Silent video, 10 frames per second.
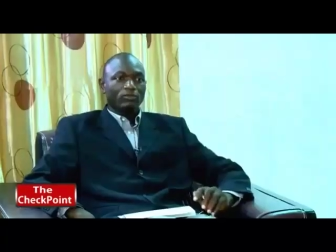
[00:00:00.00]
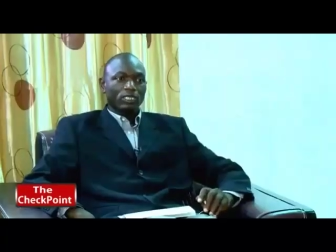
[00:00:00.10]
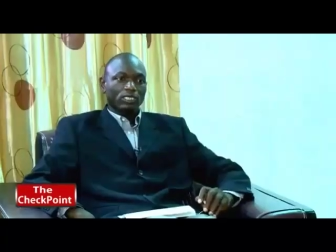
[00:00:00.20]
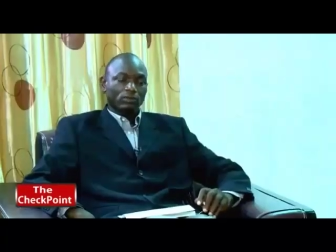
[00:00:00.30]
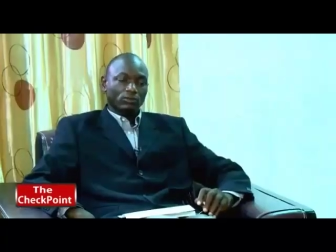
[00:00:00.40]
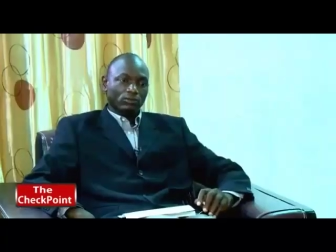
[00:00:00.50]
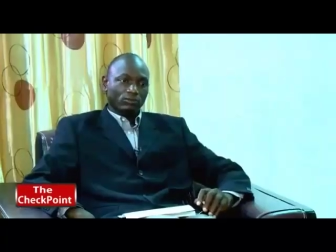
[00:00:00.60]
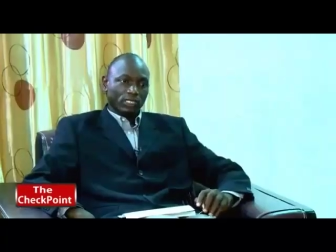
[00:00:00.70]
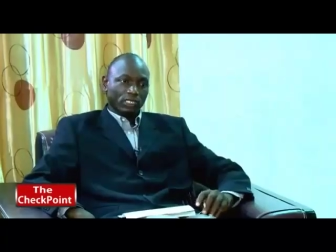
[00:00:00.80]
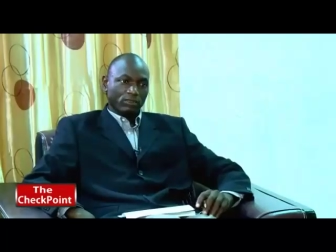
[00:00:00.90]
And what's your
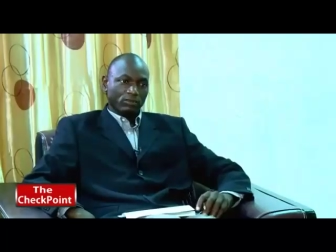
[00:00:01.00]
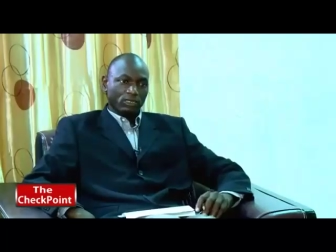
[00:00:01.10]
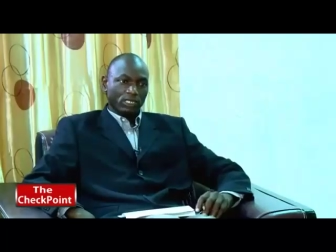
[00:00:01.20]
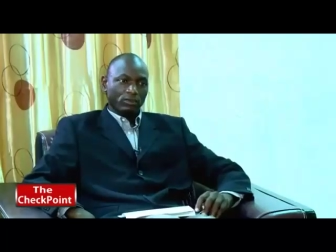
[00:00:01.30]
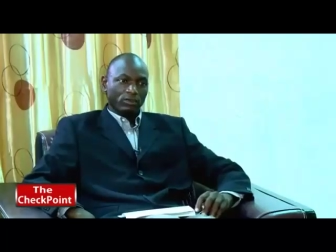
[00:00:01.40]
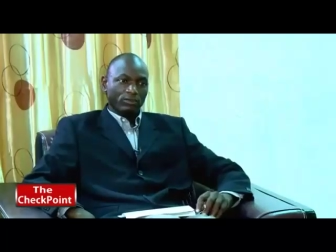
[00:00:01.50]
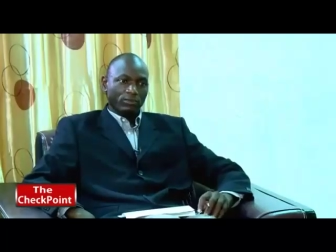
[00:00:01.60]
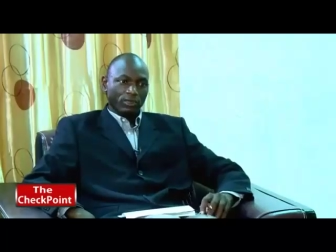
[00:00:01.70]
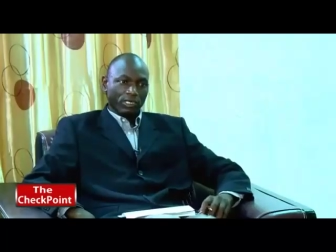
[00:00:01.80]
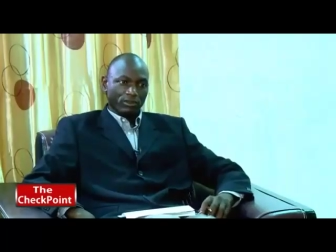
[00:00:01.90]
message to the
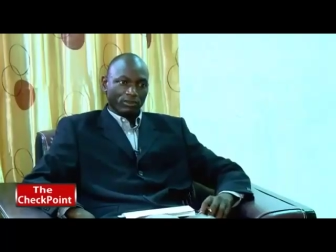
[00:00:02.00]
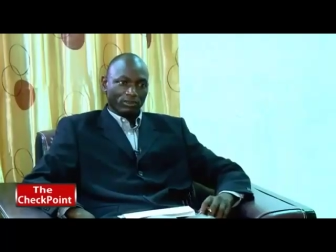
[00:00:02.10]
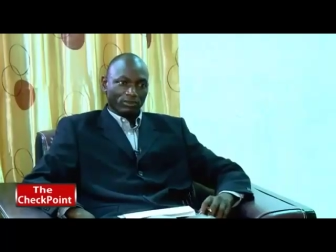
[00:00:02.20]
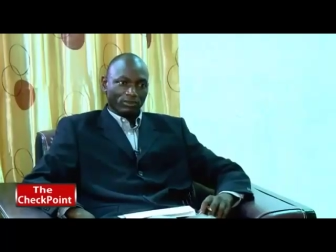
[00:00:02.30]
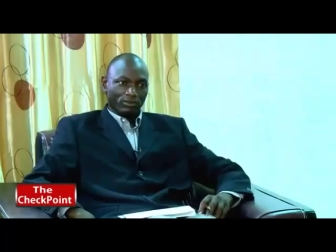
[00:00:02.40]
incoming mayor?